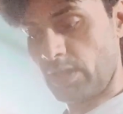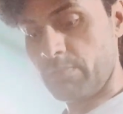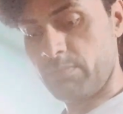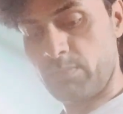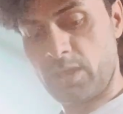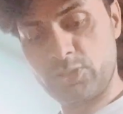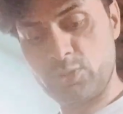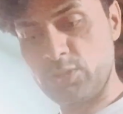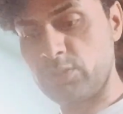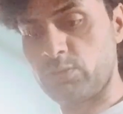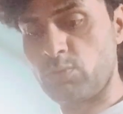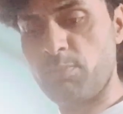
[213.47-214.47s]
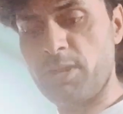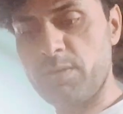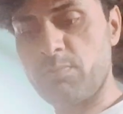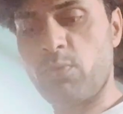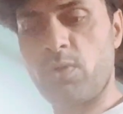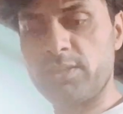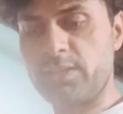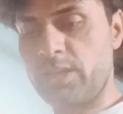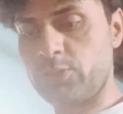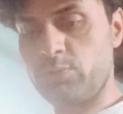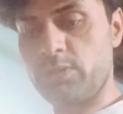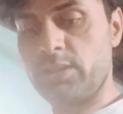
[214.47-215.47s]
so many boys
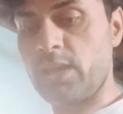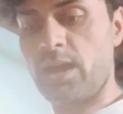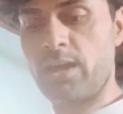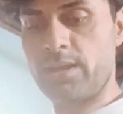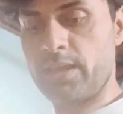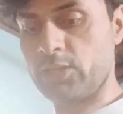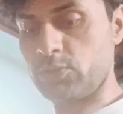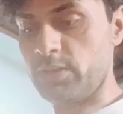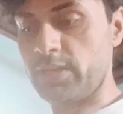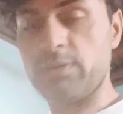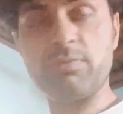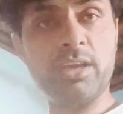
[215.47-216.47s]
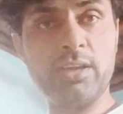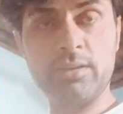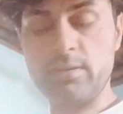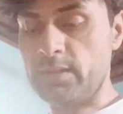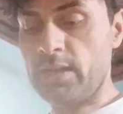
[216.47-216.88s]
actually they are actually living.